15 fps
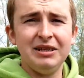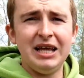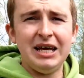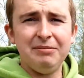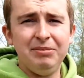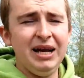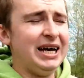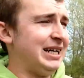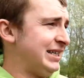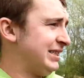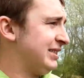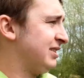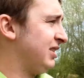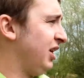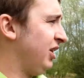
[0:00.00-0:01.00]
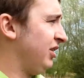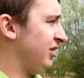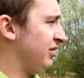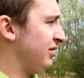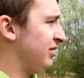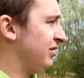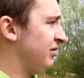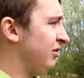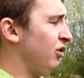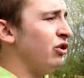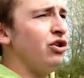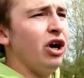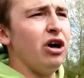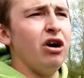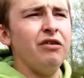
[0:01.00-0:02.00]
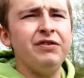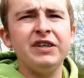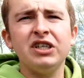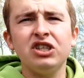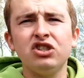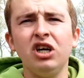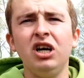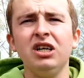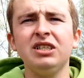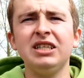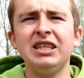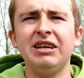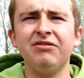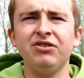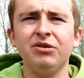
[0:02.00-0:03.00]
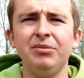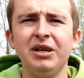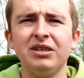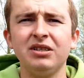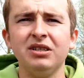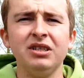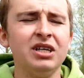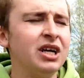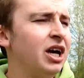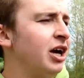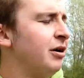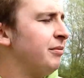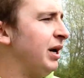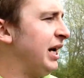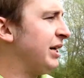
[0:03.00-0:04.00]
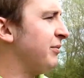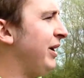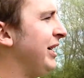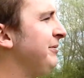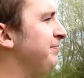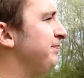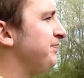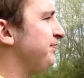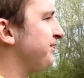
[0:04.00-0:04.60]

They blanked. So, oh no, I think Charlie did have so much. But anyway,